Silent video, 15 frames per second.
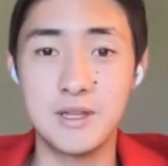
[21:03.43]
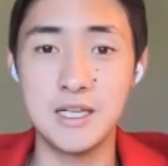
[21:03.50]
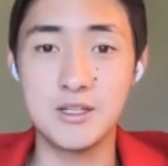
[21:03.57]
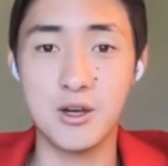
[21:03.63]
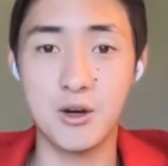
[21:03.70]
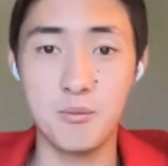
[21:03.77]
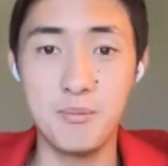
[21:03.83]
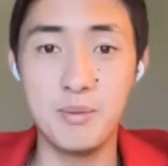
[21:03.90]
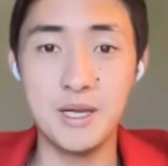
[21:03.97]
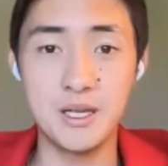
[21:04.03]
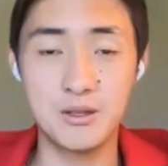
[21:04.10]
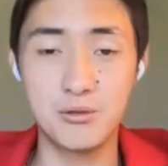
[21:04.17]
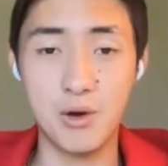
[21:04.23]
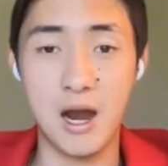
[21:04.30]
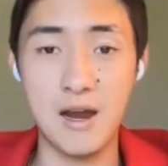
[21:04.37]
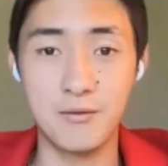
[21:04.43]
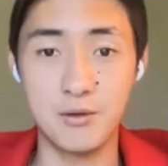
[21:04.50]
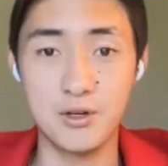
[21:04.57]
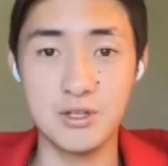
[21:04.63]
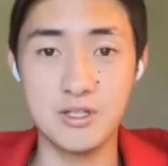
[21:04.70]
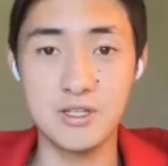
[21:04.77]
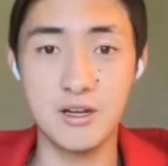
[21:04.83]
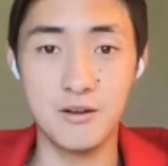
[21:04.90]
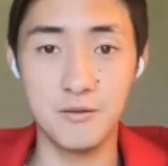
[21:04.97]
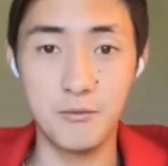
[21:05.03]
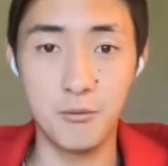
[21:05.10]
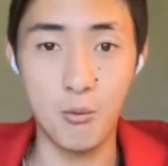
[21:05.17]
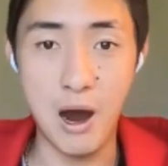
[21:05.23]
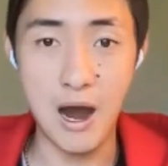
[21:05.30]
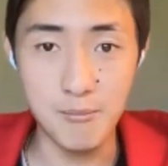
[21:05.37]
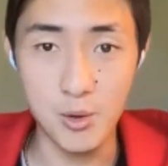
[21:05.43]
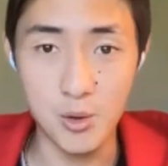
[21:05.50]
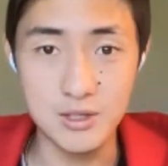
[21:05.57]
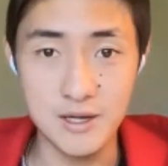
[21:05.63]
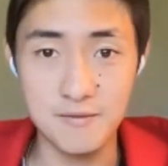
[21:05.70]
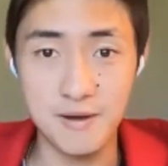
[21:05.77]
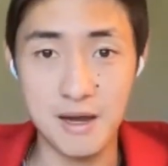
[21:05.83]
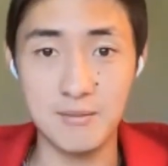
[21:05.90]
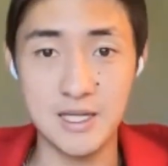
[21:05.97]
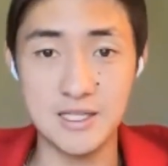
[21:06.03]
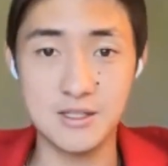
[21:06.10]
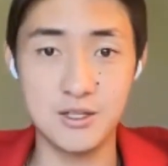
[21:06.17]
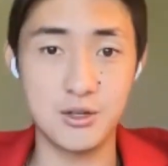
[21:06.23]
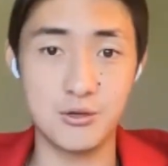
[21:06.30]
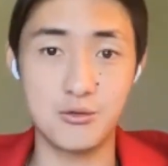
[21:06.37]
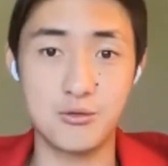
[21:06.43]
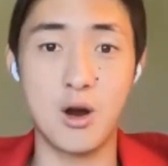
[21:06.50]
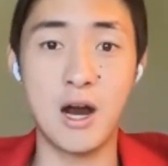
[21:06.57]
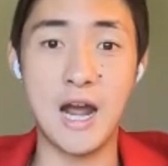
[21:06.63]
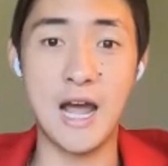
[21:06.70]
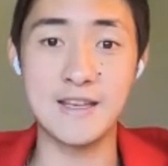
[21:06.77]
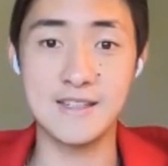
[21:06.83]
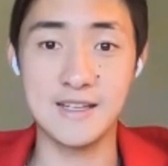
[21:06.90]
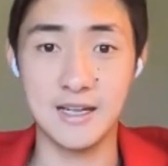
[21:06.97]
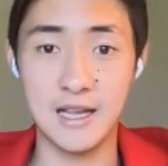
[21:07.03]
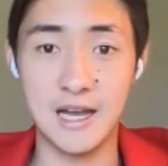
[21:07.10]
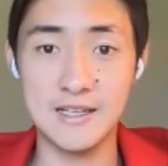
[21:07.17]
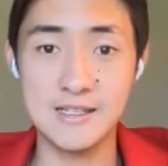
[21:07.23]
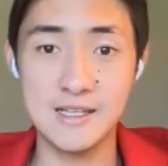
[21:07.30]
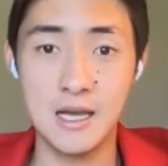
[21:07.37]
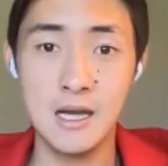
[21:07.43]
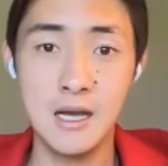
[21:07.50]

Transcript: these are big drivers of why multifamily is such a strong asset class.